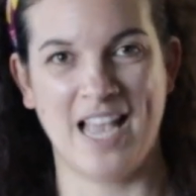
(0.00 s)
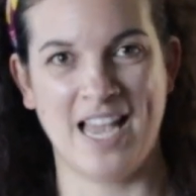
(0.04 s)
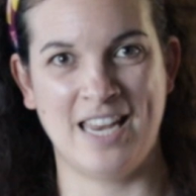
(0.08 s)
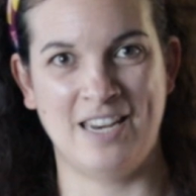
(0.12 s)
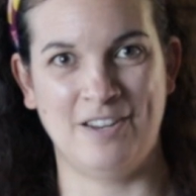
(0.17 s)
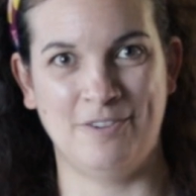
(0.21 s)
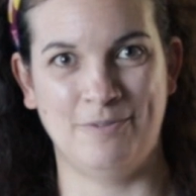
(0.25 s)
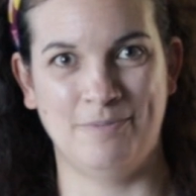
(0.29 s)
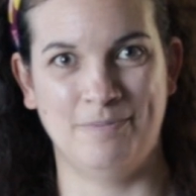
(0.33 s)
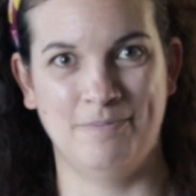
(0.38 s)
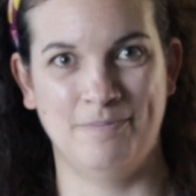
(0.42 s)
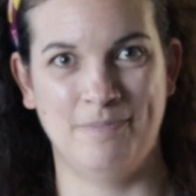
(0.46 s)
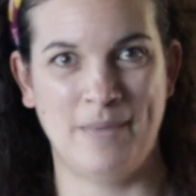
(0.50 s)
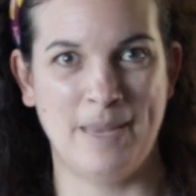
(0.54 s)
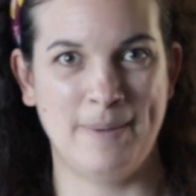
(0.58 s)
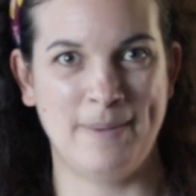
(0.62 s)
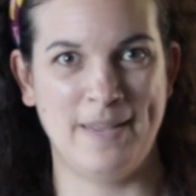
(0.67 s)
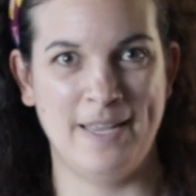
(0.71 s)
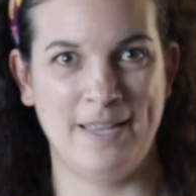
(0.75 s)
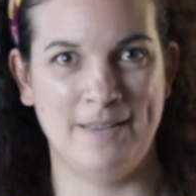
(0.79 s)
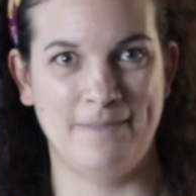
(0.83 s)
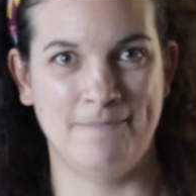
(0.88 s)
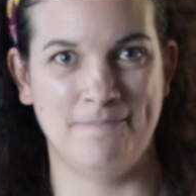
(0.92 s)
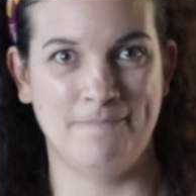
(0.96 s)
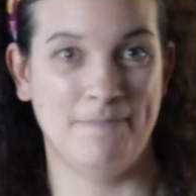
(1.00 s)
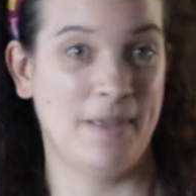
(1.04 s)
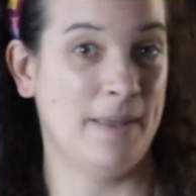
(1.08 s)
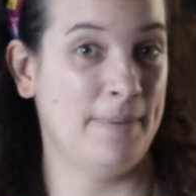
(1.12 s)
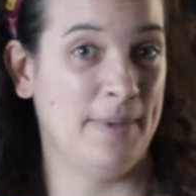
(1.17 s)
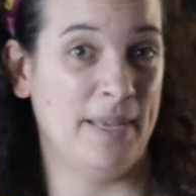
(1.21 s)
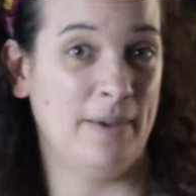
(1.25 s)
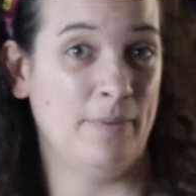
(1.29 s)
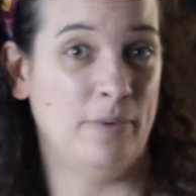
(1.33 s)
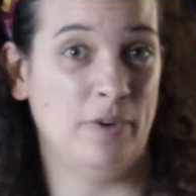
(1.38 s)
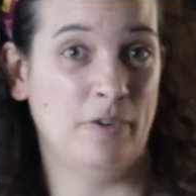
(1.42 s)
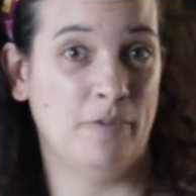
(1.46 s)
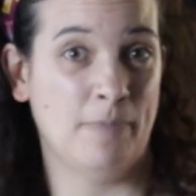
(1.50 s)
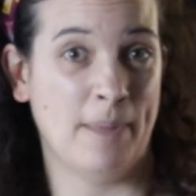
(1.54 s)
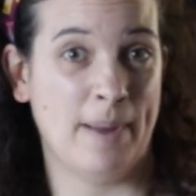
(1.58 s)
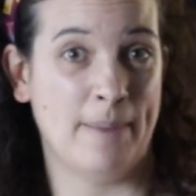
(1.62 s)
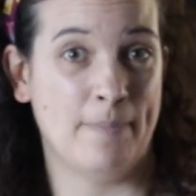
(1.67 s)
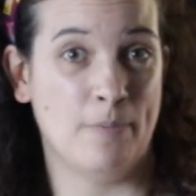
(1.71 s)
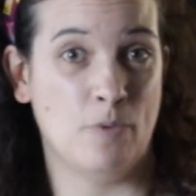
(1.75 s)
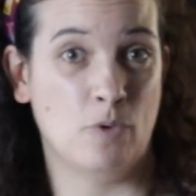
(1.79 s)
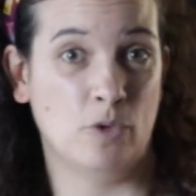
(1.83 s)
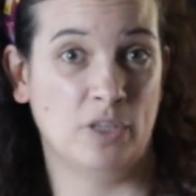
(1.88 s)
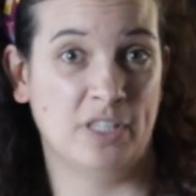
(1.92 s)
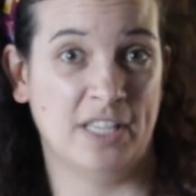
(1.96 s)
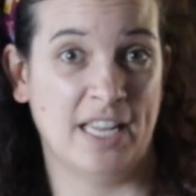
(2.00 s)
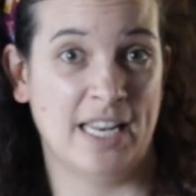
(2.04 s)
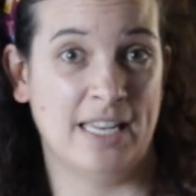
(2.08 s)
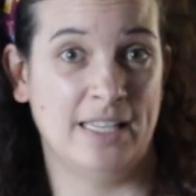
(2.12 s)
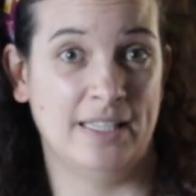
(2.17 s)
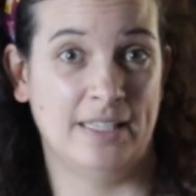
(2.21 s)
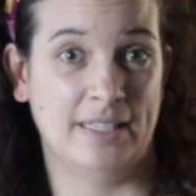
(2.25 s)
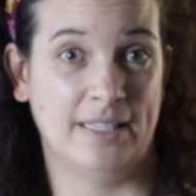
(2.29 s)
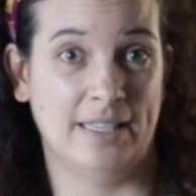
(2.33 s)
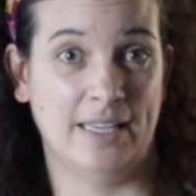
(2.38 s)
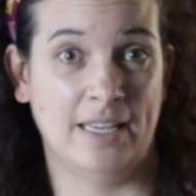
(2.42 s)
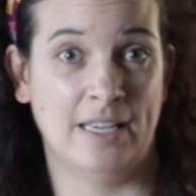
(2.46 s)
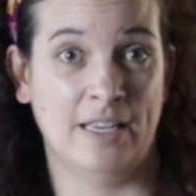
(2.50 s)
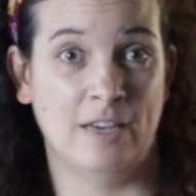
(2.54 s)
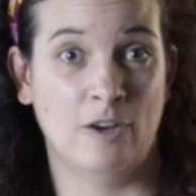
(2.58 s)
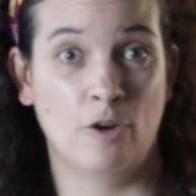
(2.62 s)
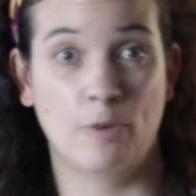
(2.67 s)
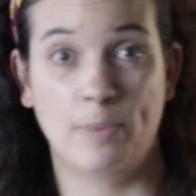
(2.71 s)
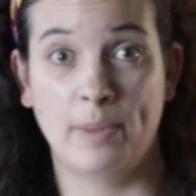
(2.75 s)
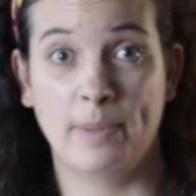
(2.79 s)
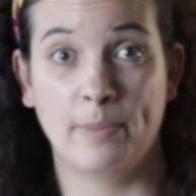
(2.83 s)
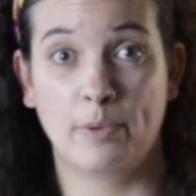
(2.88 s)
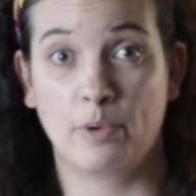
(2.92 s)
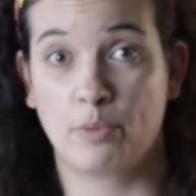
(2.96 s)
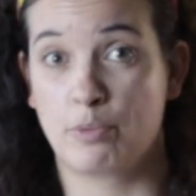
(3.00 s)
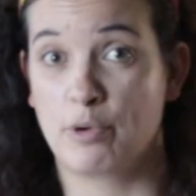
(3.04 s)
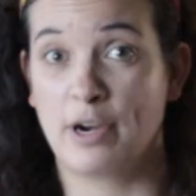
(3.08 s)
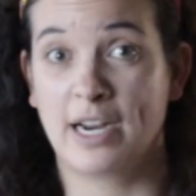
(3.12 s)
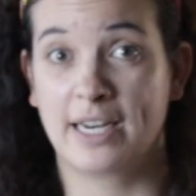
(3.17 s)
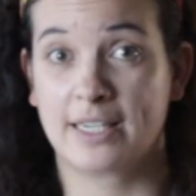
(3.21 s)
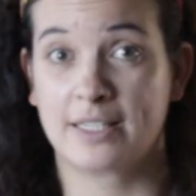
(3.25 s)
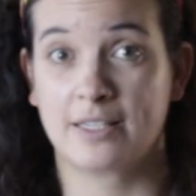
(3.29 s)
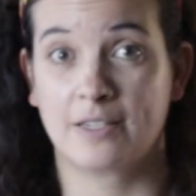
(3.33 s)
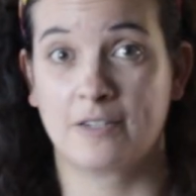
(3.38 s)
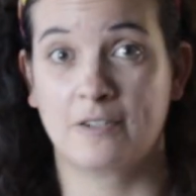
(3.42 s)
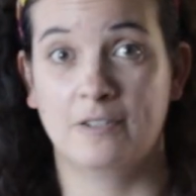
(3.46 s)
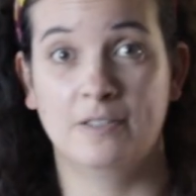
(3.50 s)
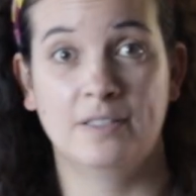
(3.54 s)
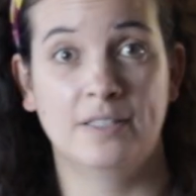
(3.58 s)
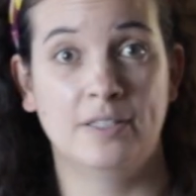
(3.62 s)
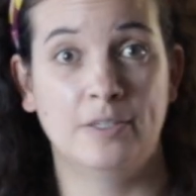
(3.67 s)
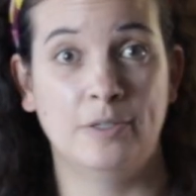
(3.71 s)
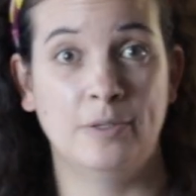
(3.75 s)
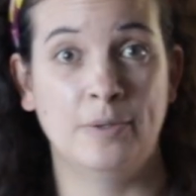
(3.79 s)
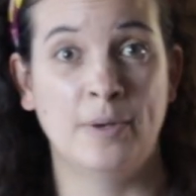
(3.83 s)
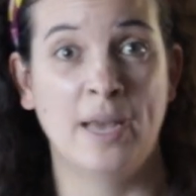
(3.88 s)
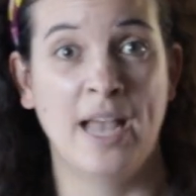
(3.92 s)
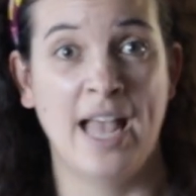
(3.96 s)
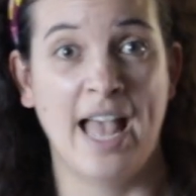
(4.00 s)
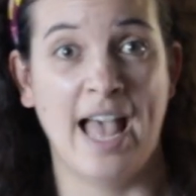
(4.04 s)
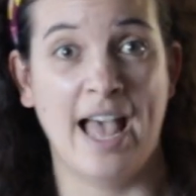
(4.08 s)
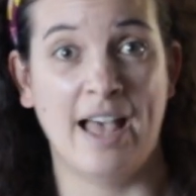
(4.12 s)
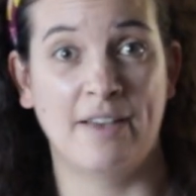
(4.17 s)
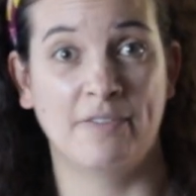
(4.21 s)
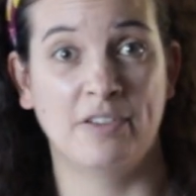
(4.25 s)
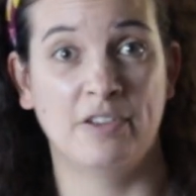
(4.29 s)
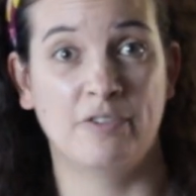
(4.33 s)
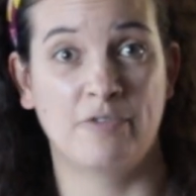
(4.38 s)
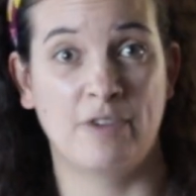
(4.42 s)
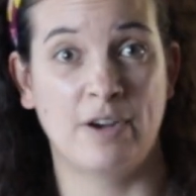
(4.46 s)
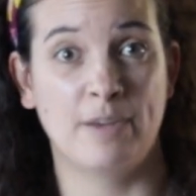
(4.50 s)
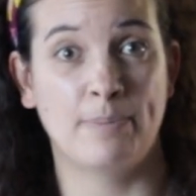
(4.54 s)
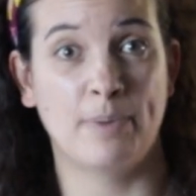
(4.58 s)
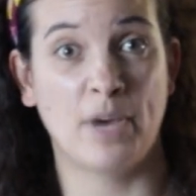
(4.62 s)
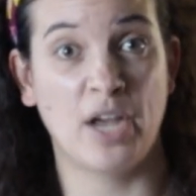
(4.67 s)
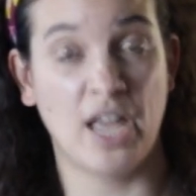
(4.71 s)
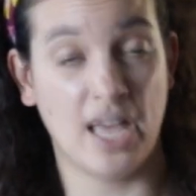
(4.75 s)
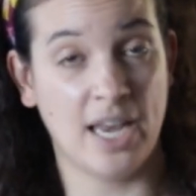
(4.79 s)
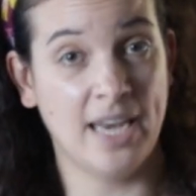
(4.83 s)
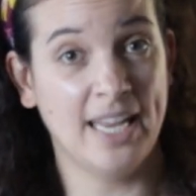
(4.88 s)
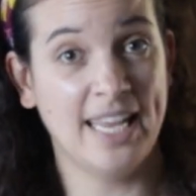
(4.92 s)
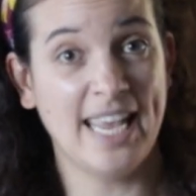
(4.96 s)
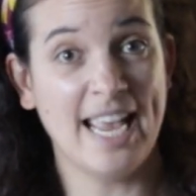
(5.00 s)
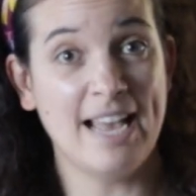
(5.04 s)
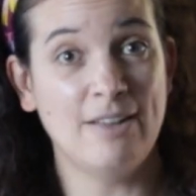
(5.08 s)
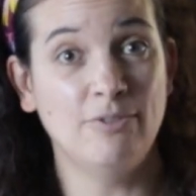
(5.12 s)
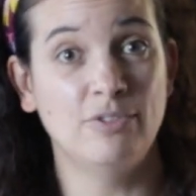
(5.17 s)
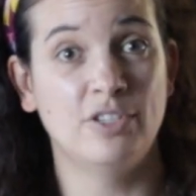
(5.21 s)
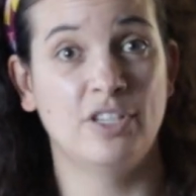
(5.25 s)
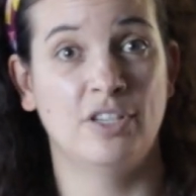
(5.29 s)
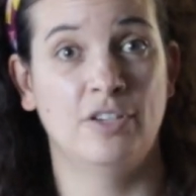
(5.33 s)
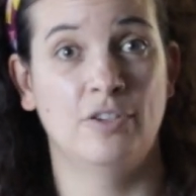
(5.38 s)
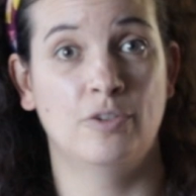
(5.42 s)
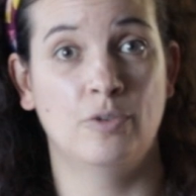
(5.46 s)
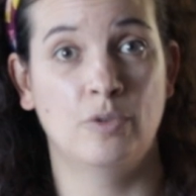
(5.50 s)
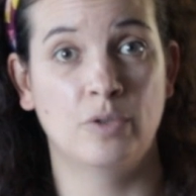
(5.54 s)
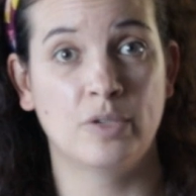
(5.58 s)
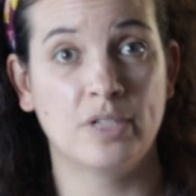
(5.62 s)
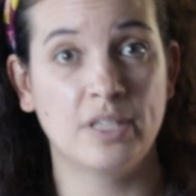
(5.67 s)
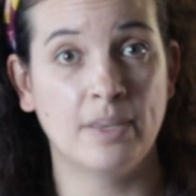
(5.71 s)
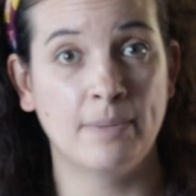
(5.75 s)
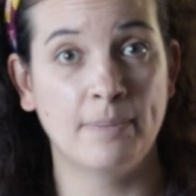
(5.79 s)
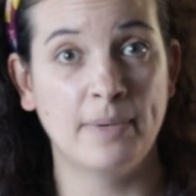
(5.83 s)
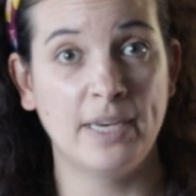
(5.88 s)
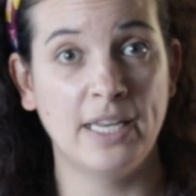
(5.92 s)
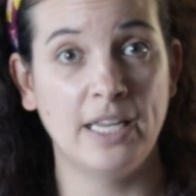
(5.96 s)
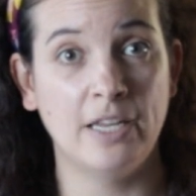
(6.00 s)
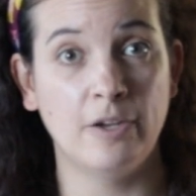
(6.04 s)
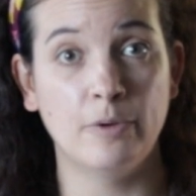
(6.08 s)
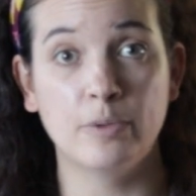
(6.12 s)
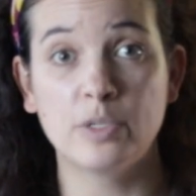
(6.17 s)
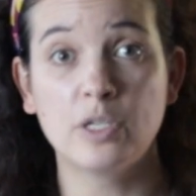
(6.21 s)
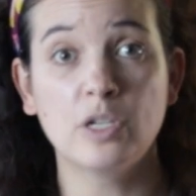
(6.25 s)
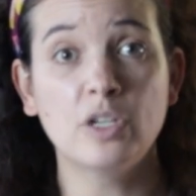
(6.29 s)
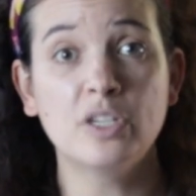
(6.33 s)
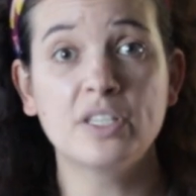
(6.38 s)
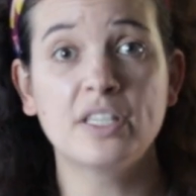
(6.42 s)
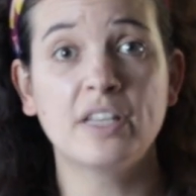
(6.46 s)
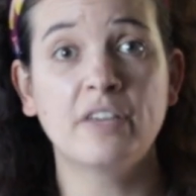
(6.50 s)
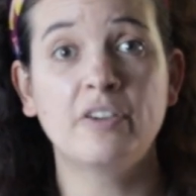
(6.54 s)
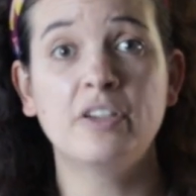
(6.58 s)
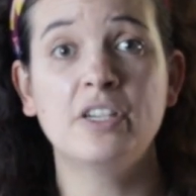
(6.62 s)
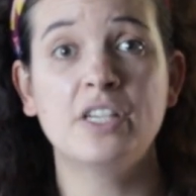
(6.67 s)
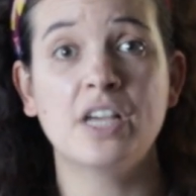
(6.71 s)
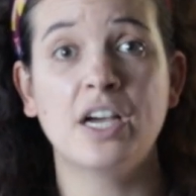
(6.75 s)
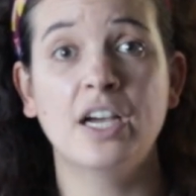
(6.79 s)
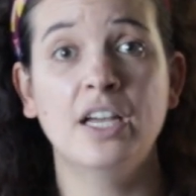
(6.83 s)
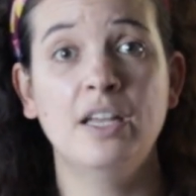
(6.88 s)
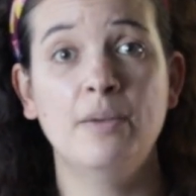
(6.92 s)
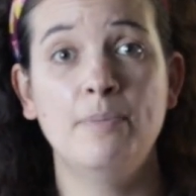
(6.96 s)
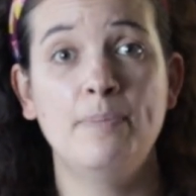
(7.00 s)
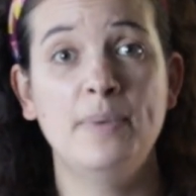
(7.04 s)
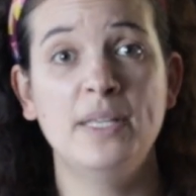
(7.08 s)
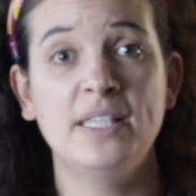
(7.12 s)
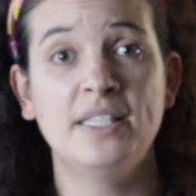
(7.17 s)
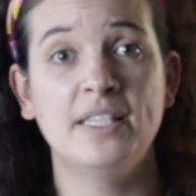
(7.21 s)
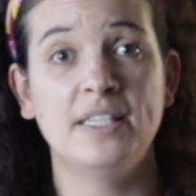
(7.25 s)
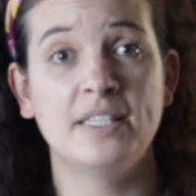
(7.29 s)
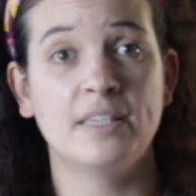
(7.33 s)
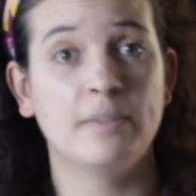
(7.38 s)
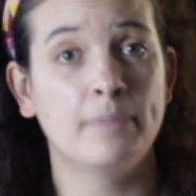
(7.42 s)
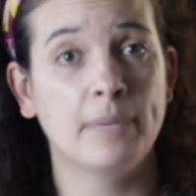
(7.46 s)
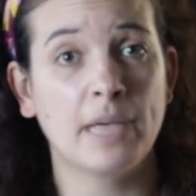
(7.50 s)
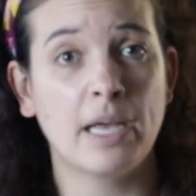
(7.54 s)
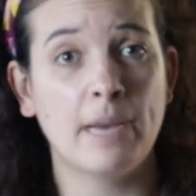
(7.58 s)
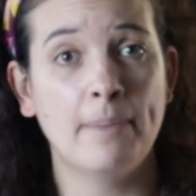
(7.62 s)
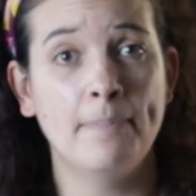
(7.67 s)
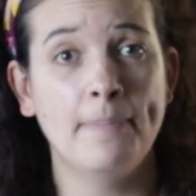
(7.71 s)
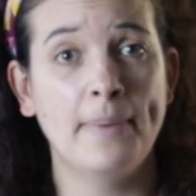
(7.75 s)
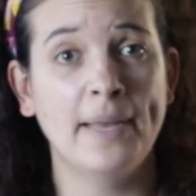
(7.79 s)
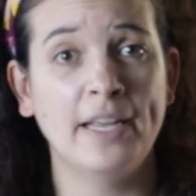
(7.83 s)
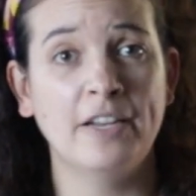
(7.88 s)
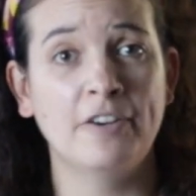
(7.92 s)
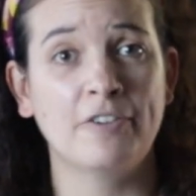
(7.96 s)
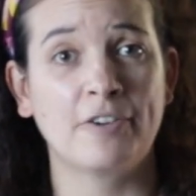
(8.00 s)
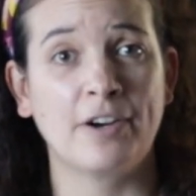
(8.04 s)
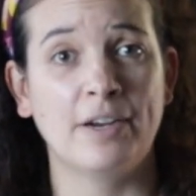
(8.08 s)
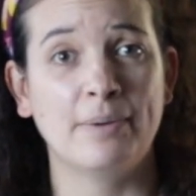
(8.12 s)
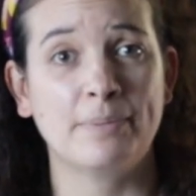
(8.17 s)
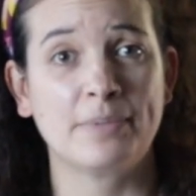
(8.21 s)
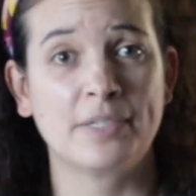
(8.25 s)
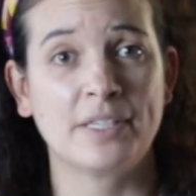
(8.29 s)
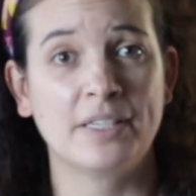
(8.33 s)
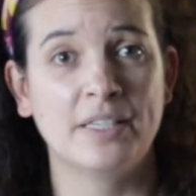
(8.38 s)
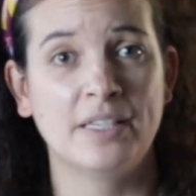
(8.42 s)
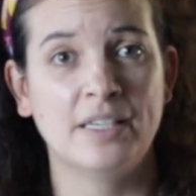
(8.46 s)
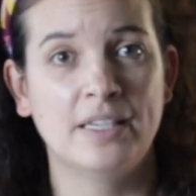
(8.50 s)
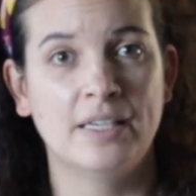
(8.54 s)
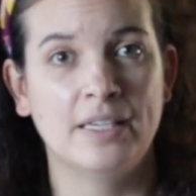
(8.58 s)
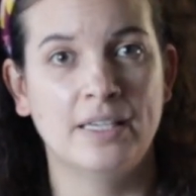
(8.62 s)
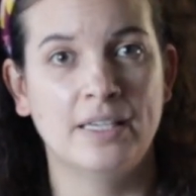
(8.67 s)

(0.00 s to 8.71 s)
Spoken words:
I know, maybe it would have made more sense or been more practical to have it read by an accountant or somebody who's lost their entire business and become bankrupt.